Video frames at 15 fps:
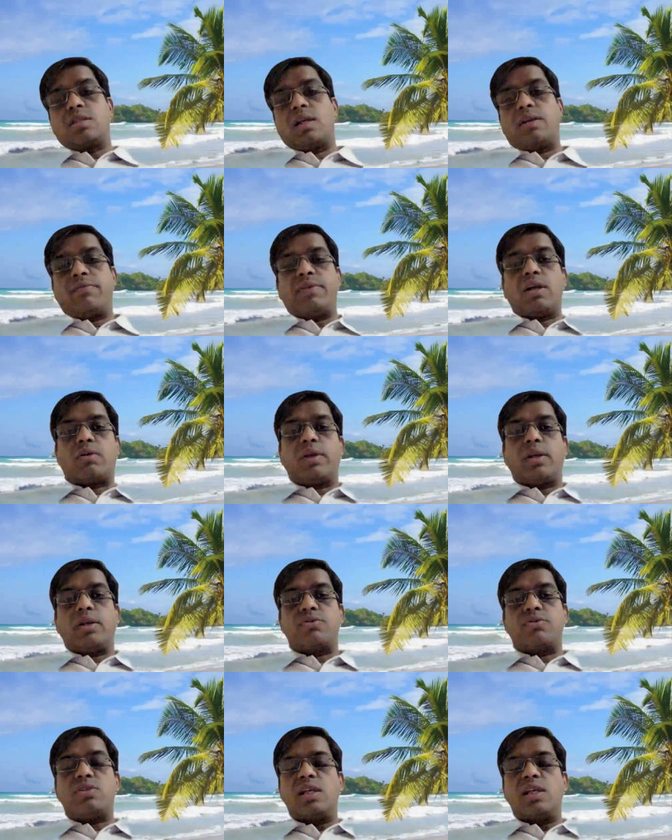that we are going
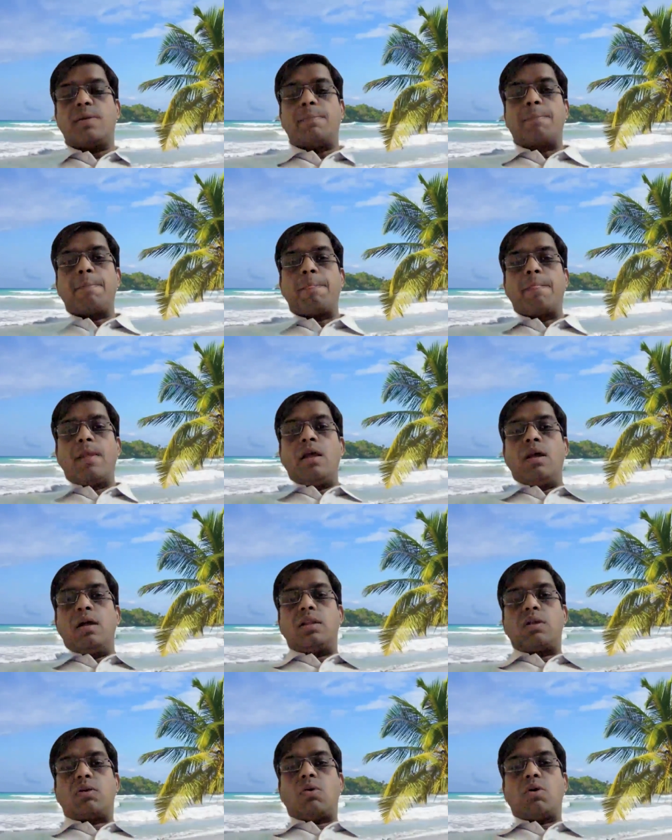to see?
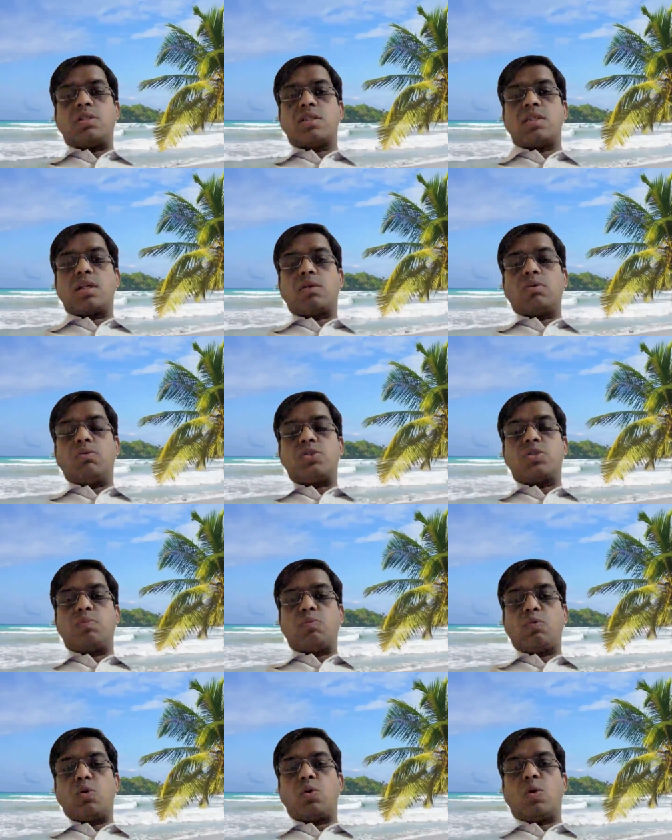The causes includes
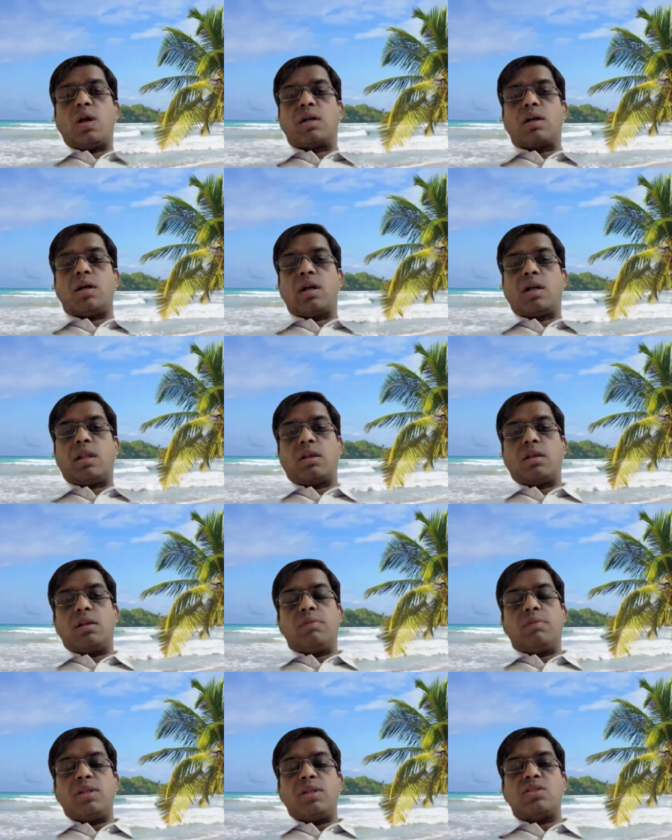
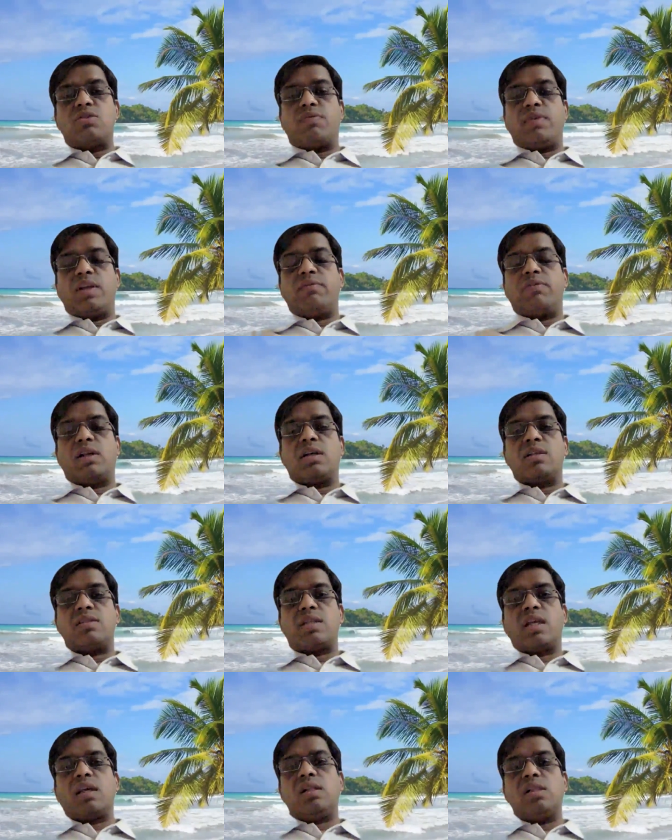monoarticular, means whenever a
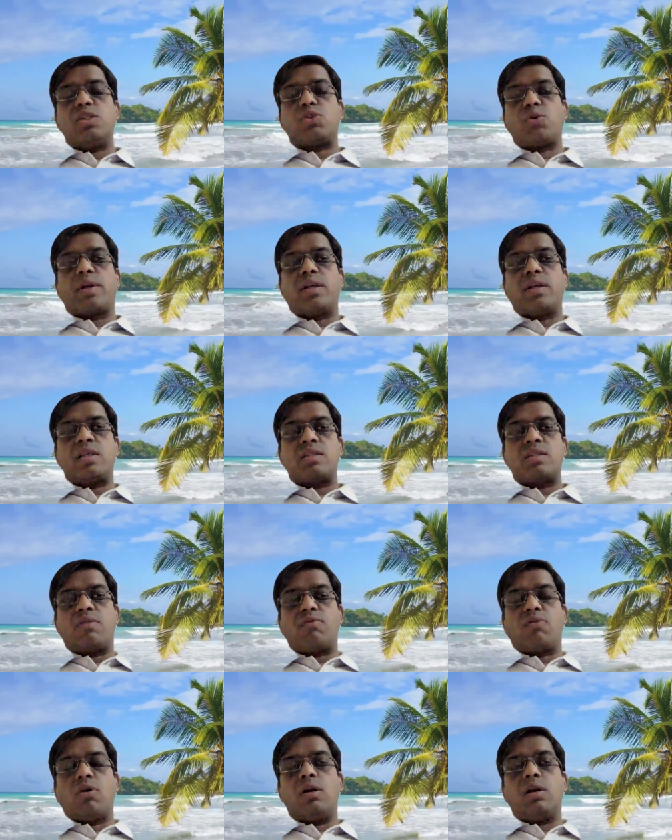single joint is
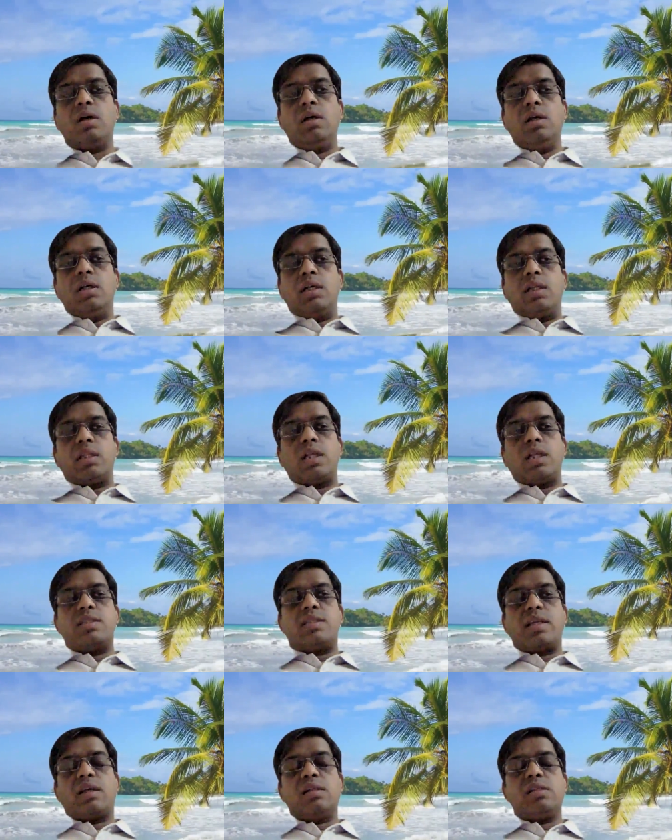involved, then
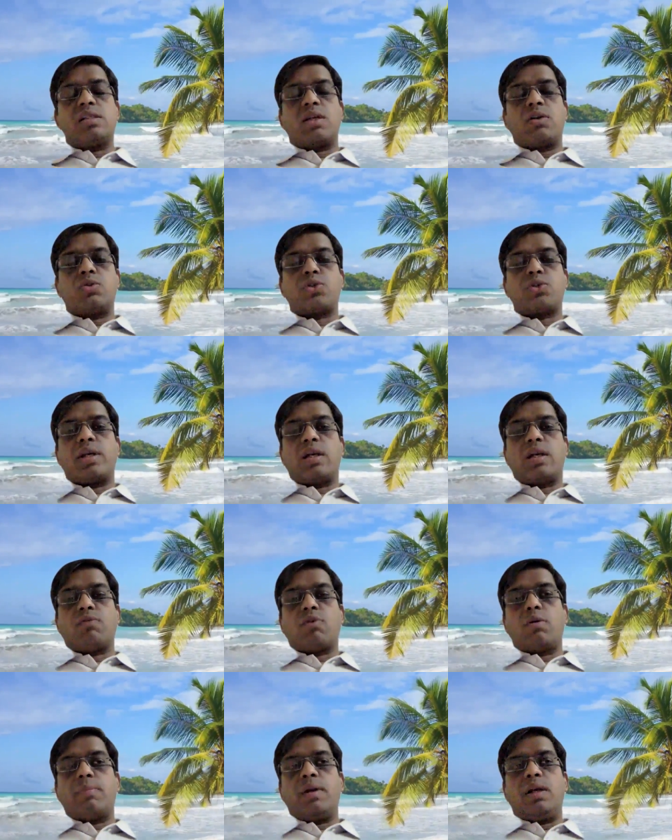single joint
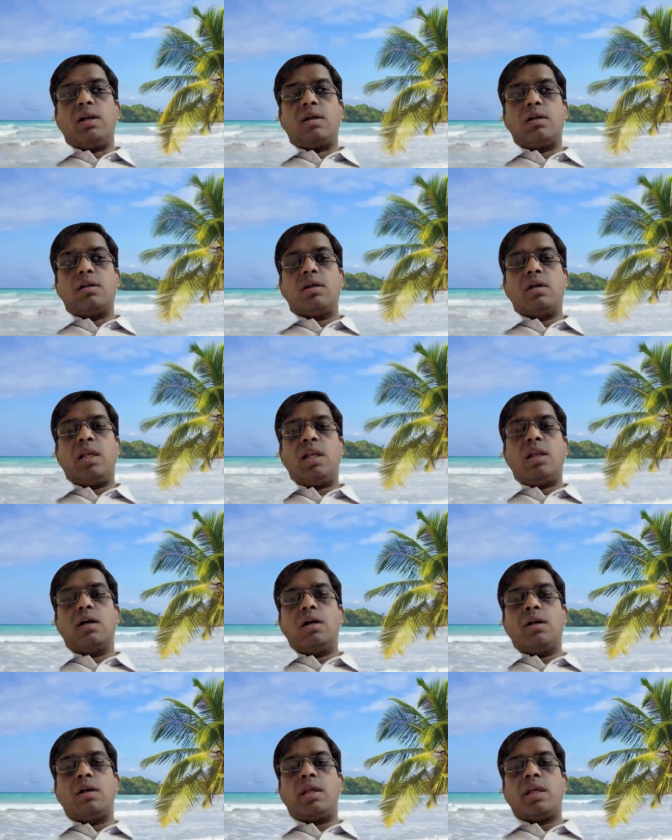involvement in
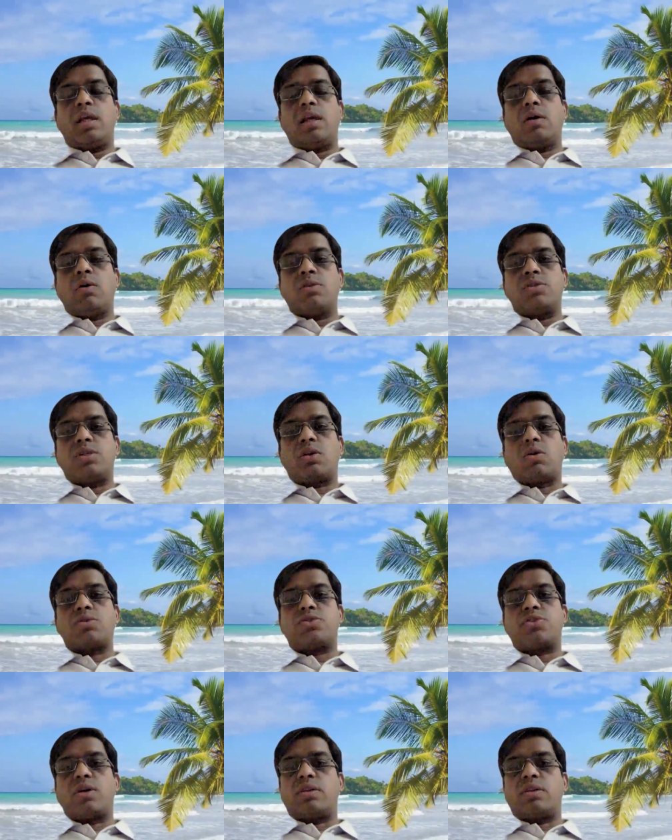early onset
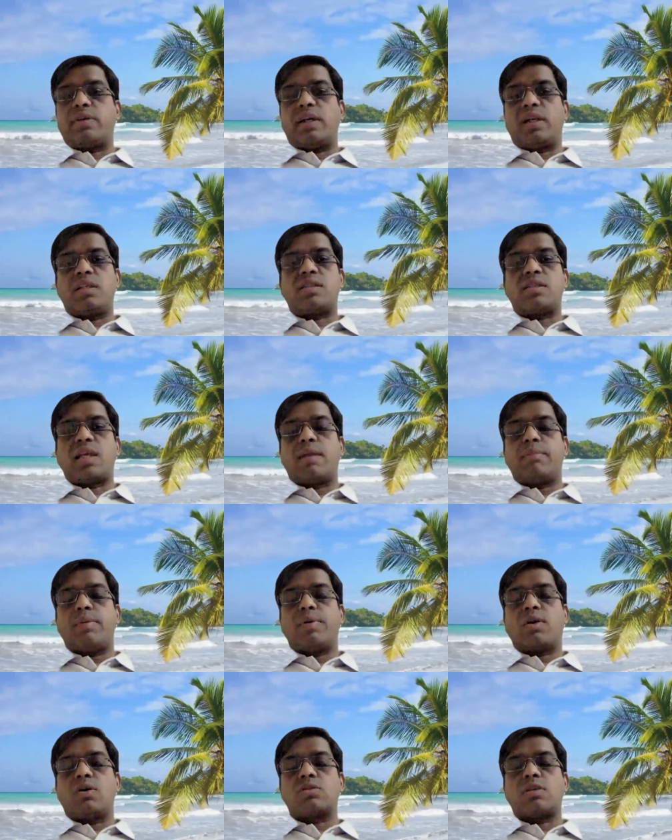osteoarthritis can be
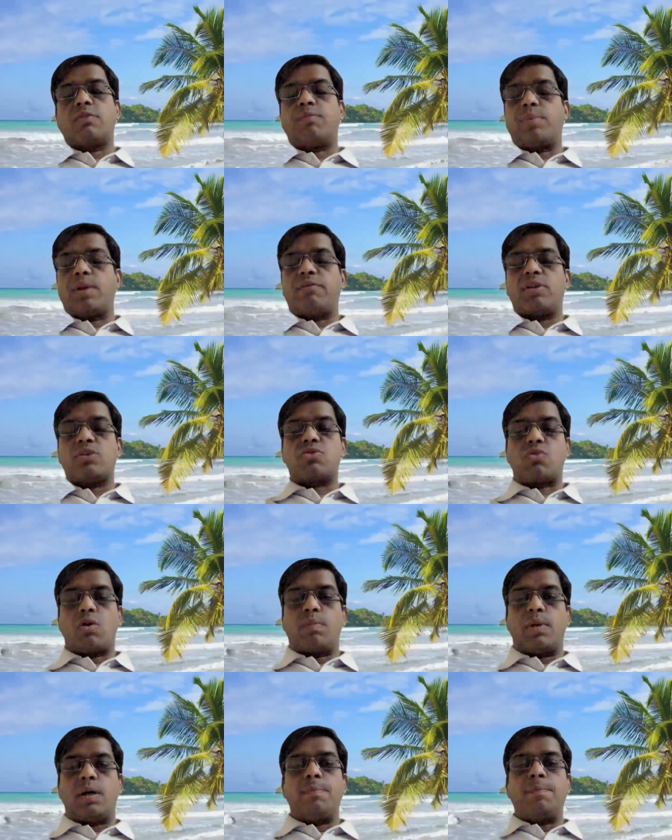because of previous
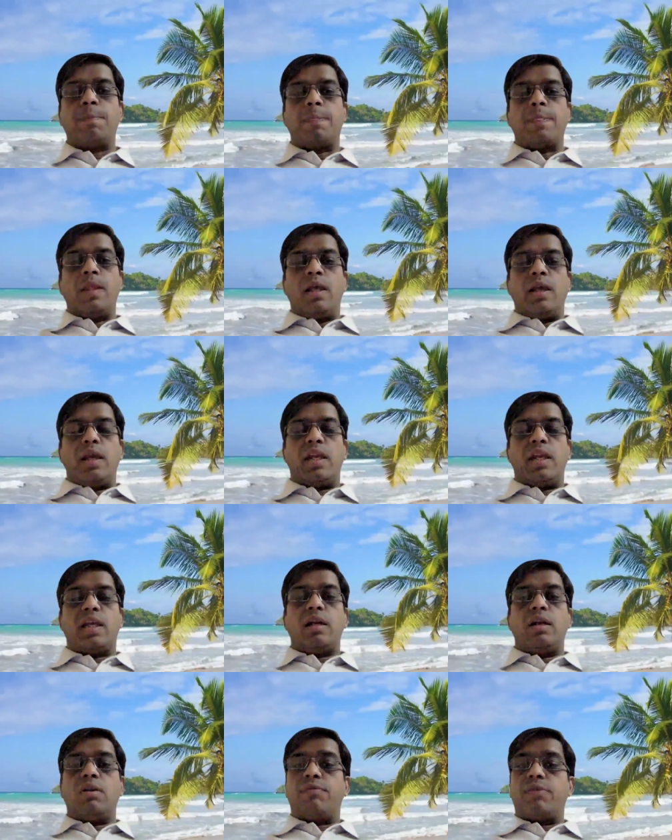trauma, any
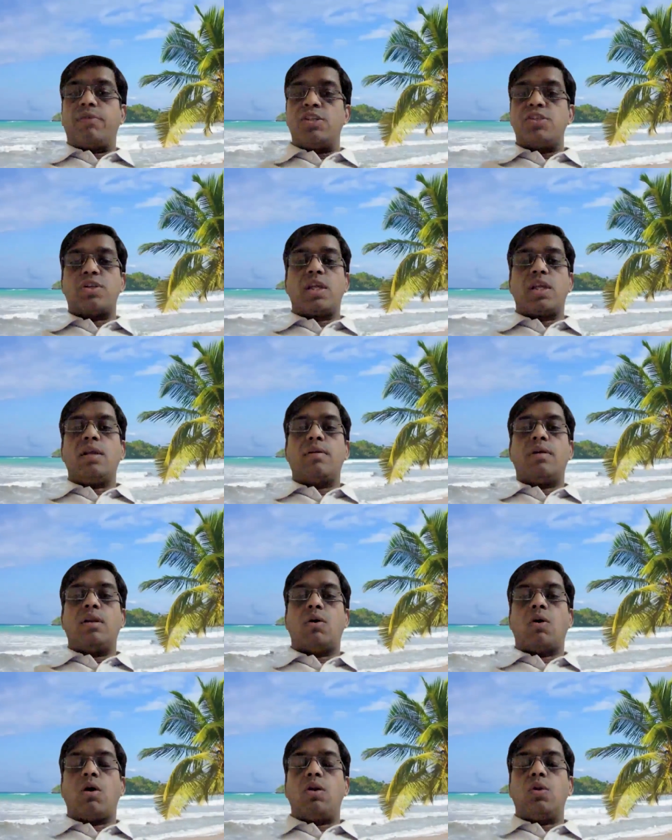kind of injury,
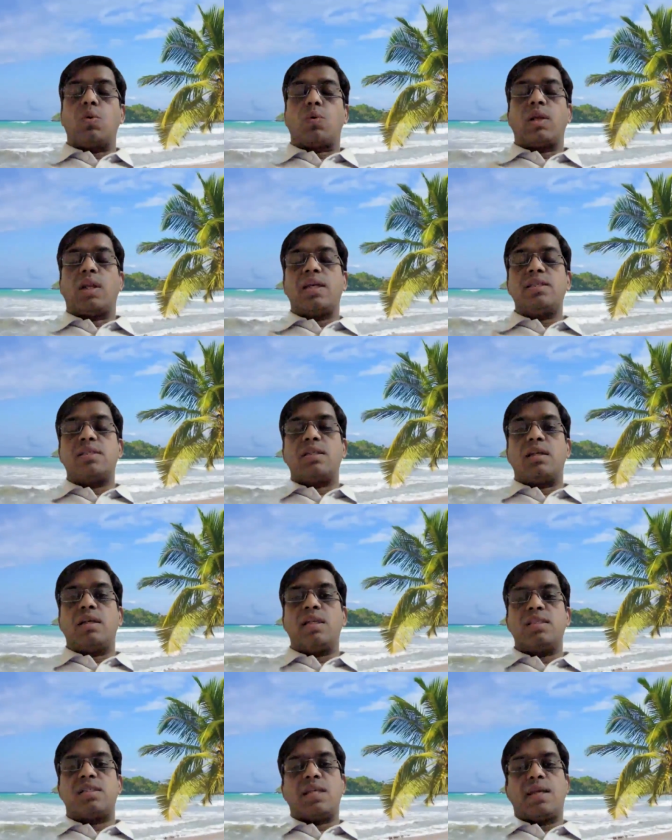or localized
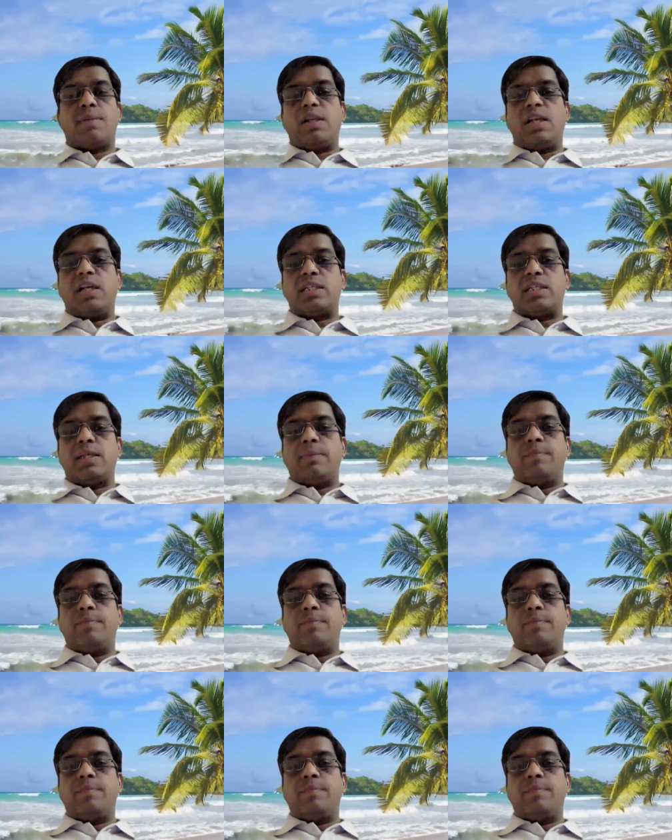instability.